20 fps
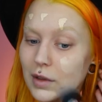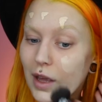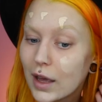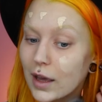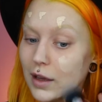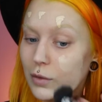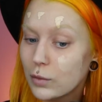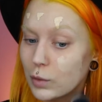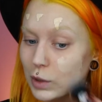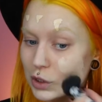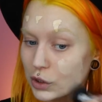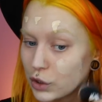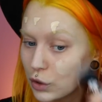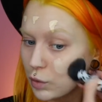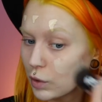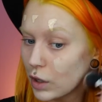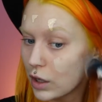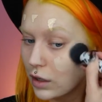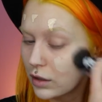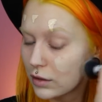I wish
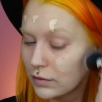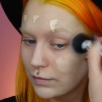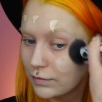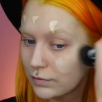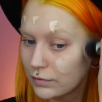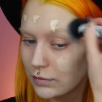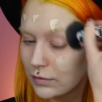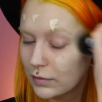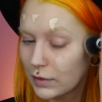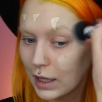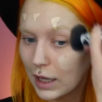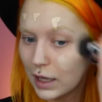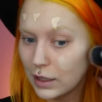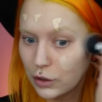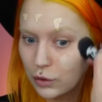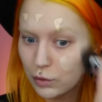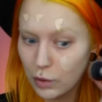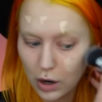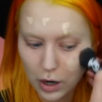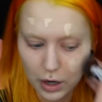you were,
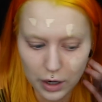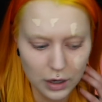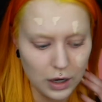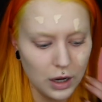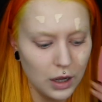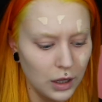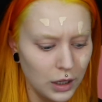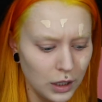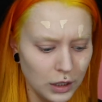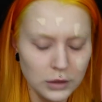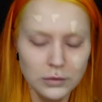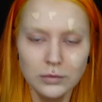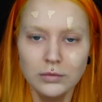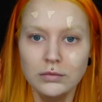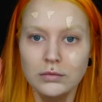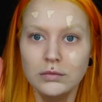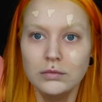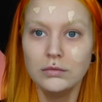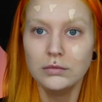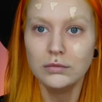and you are.
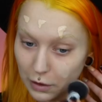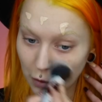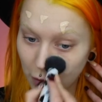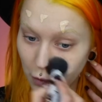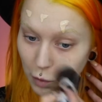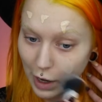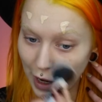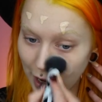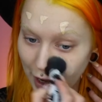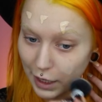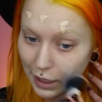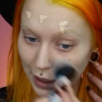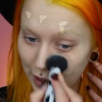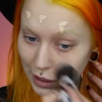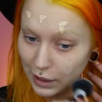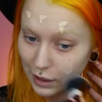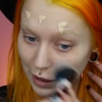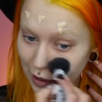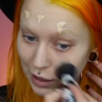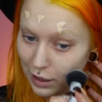
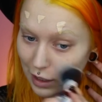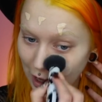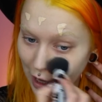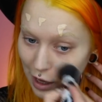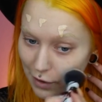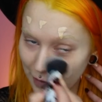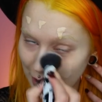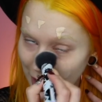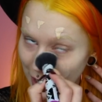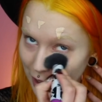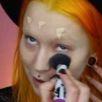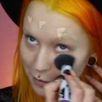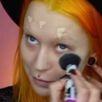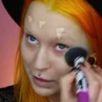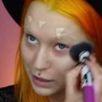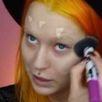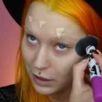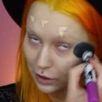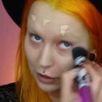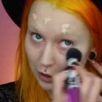Why have I
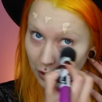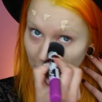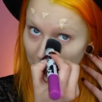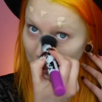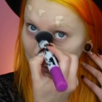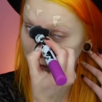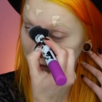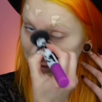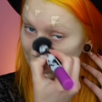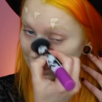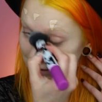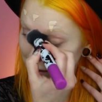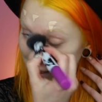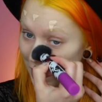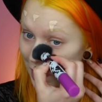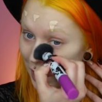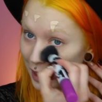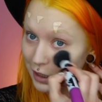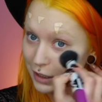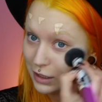been alone the
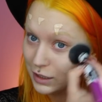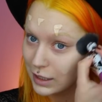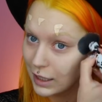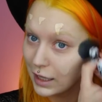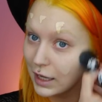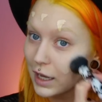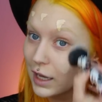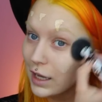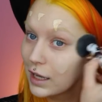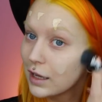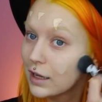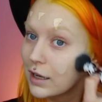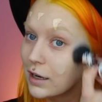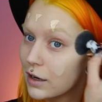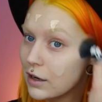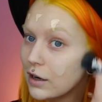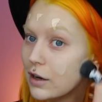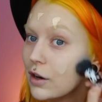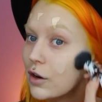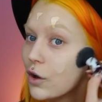entire day?
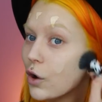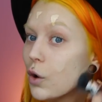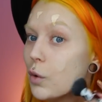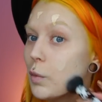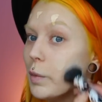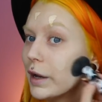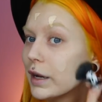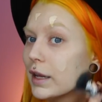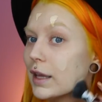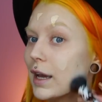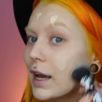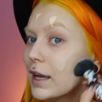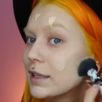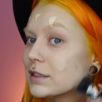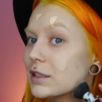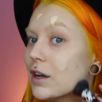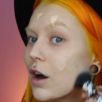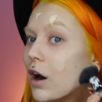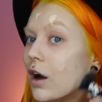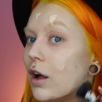Nobody
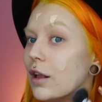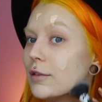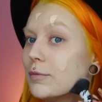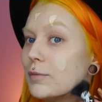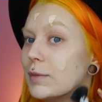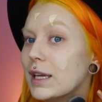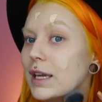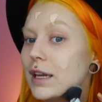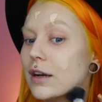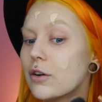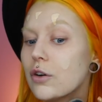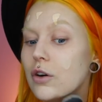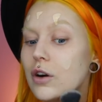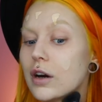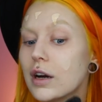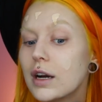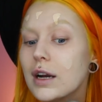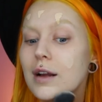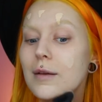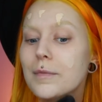has called me
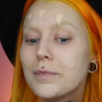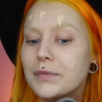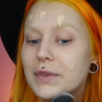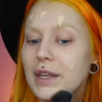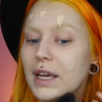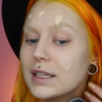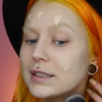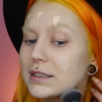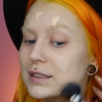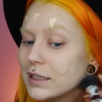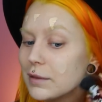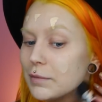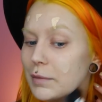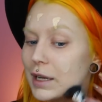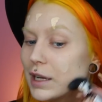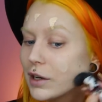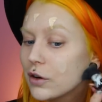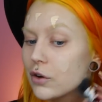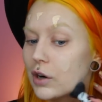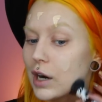or texted
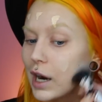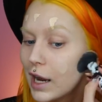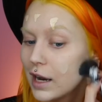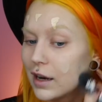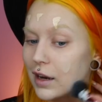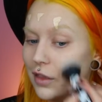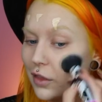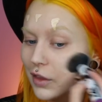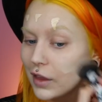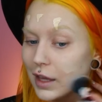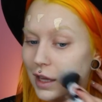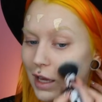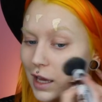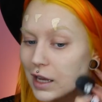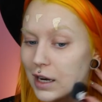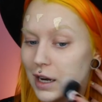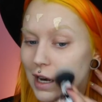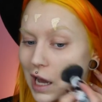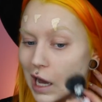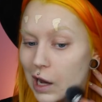me or anything
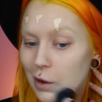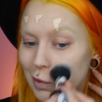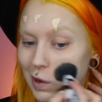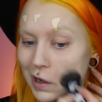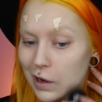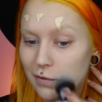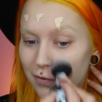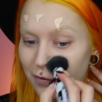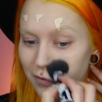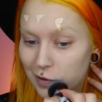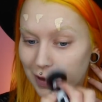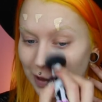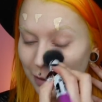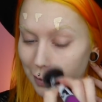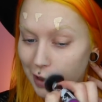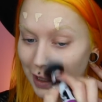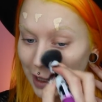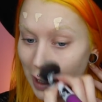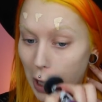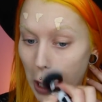and now when I'm
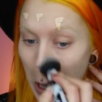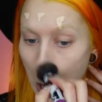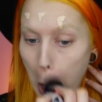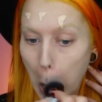filming,